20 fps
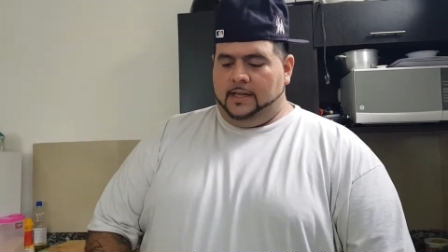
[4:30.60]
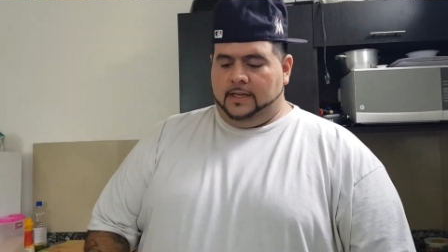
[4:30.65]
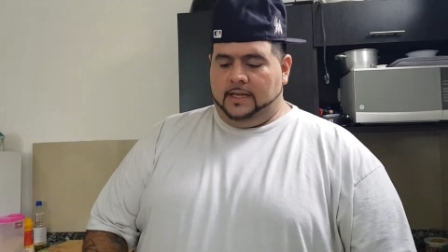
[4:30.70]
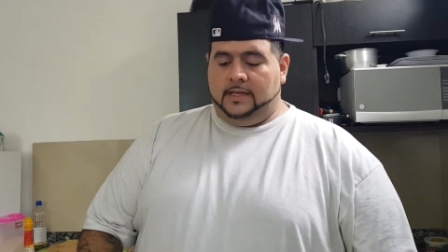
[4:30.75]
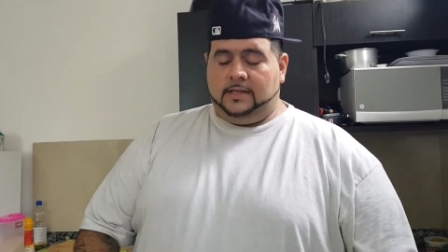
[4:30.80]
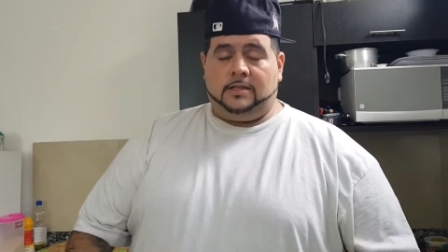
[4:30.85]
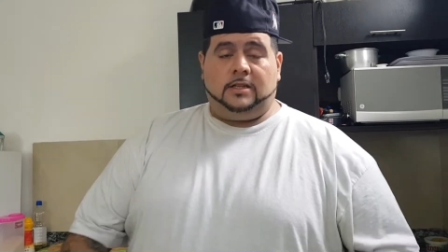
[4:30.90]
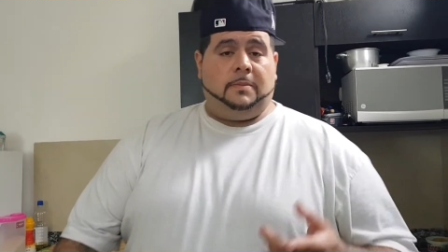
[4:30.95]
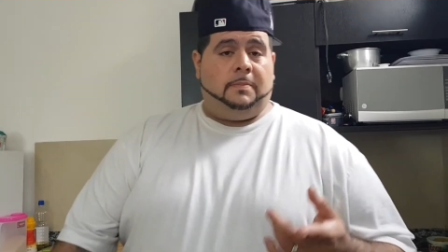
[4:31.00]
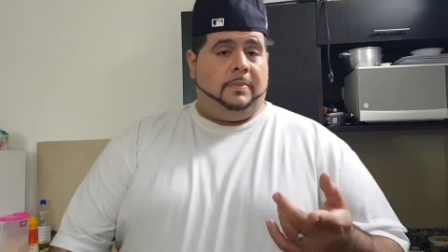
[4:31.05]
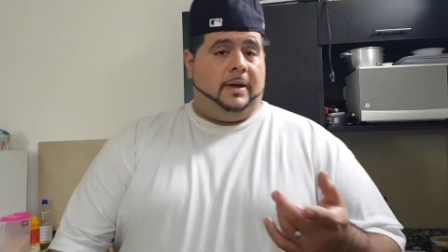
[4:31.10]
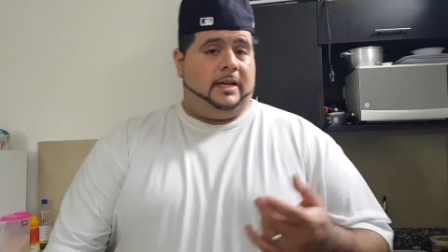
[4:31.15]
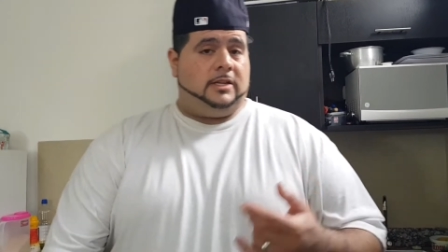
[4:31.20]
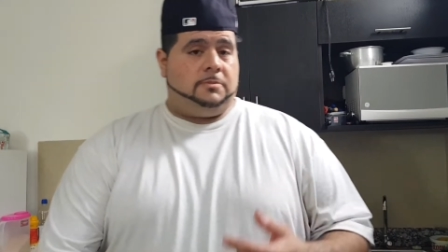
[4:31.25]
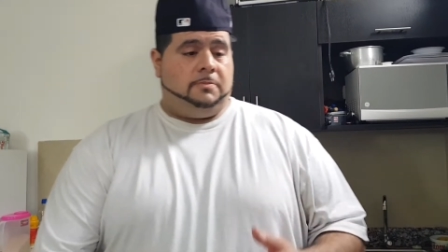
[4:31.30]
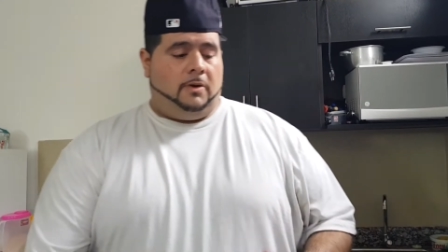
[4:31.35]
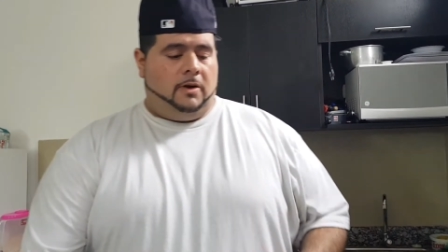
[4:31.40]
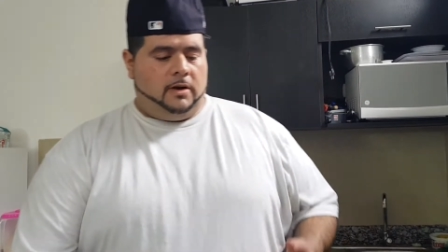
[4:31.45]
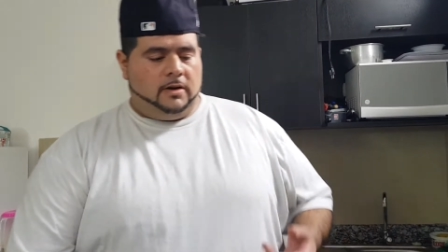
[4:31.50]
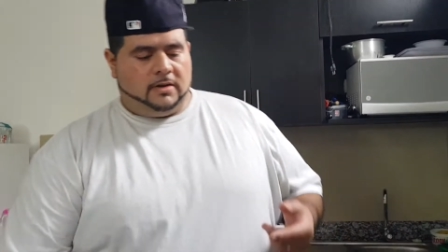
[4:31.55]
this is the
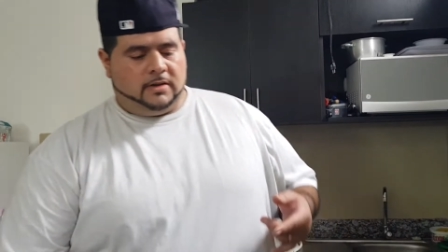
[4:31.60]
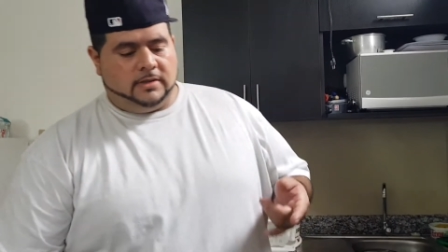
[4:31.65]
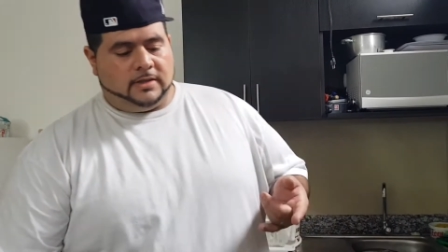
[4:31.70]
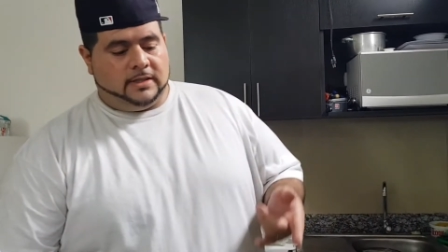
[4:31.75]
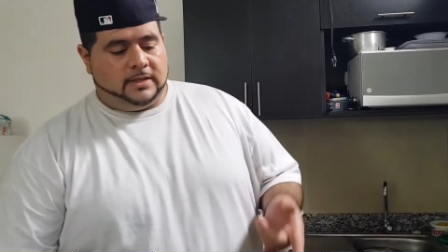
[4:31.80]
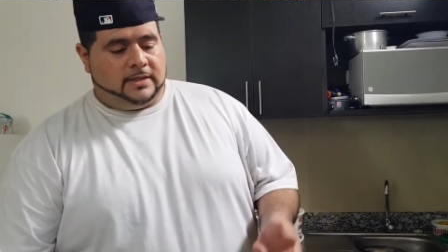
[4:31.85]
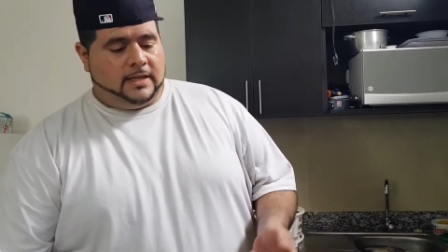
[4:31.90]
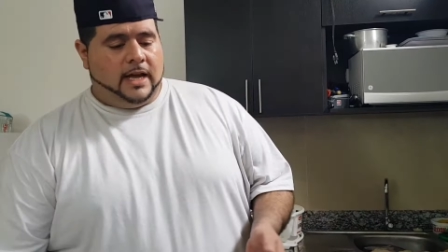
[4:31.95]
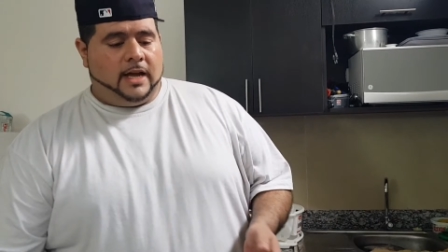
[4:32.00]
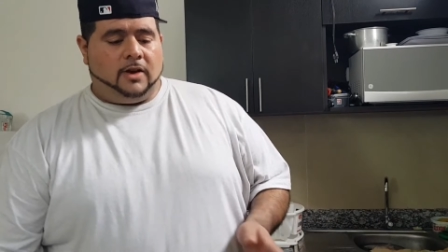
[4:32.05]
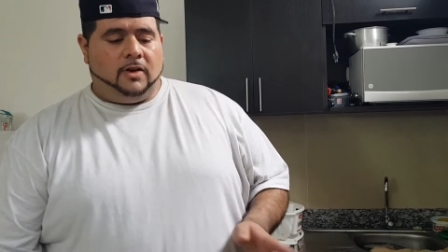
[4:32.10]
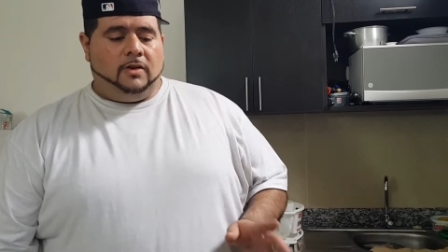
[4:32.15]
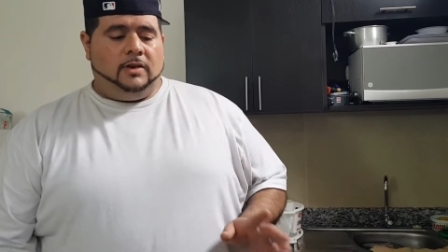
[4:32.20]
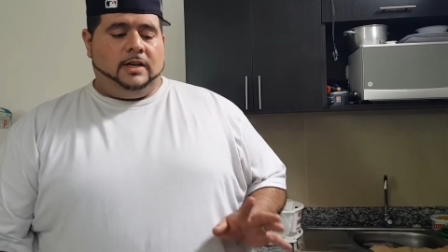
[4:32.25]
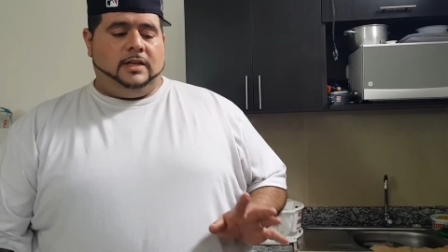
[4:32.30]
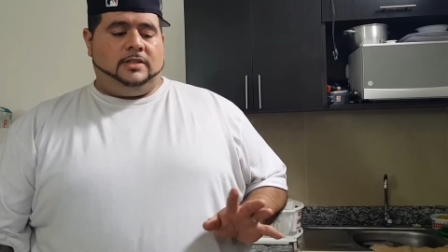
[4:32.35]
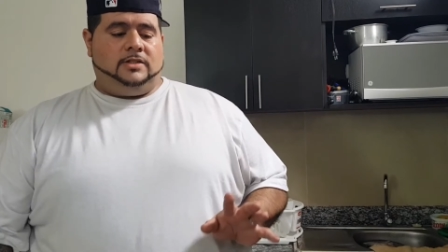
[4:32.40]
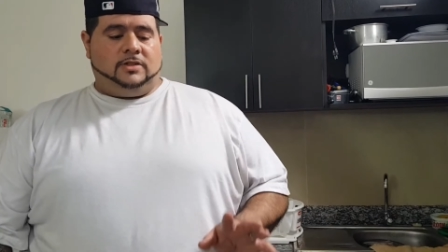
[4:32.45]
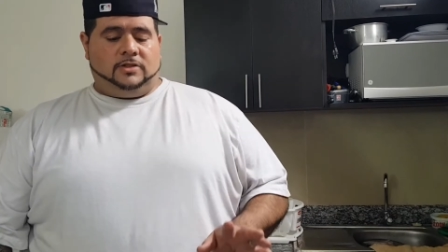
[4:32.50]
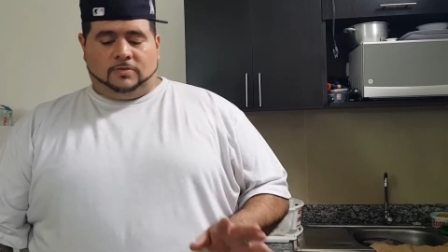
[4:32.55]
best part. because It's not
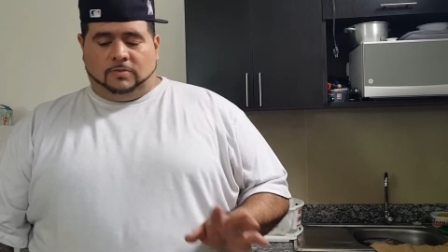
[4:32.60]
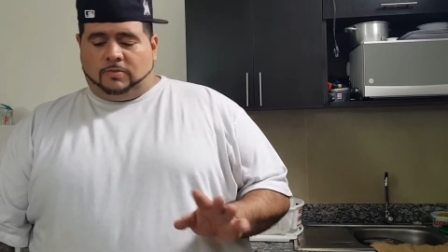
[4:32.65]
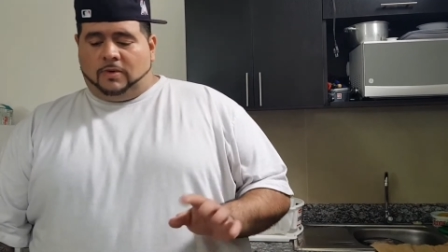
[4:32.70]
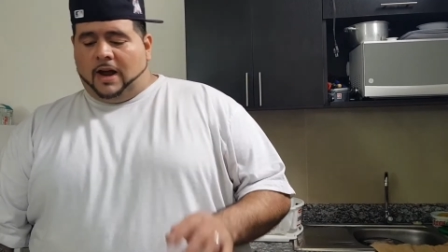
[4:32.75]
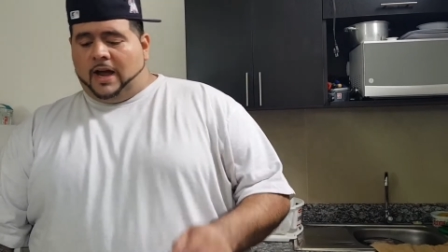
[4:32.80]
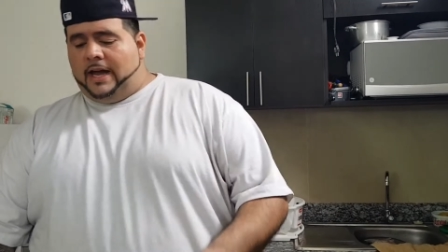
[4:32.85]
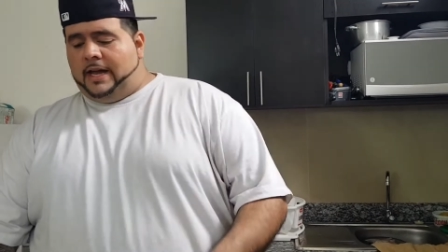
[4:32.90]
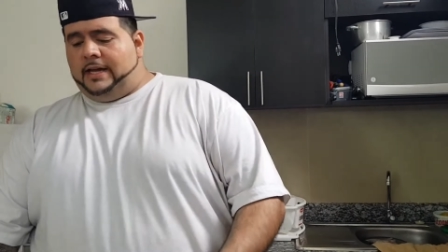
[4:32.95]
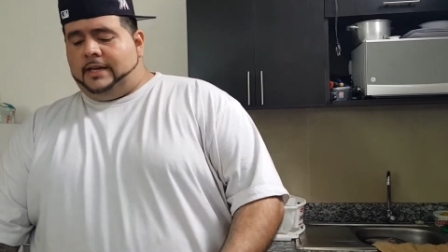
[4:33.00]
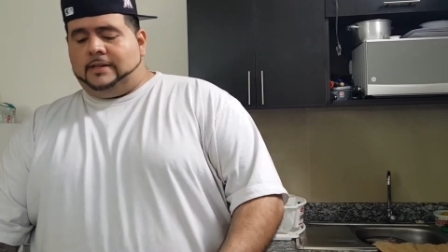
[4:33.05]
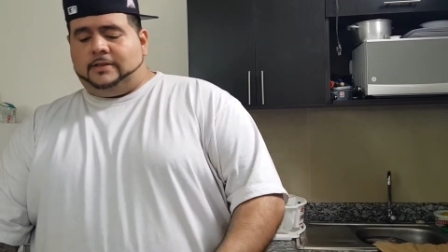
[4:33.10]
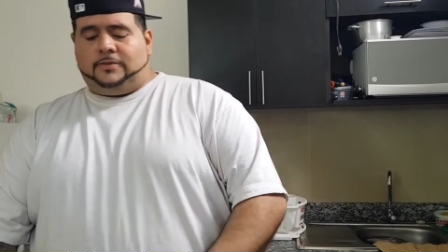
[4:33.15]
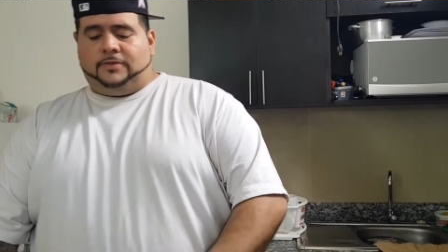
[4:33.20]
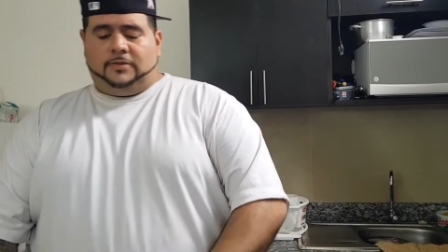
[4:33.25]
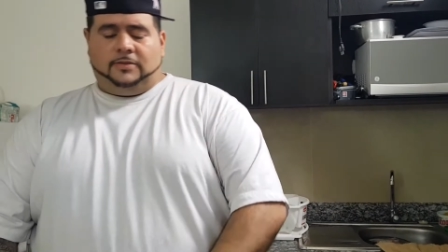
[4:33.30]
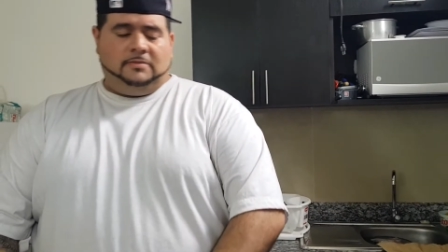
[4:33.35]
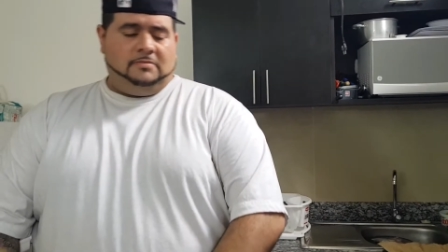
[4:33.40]
only just rice,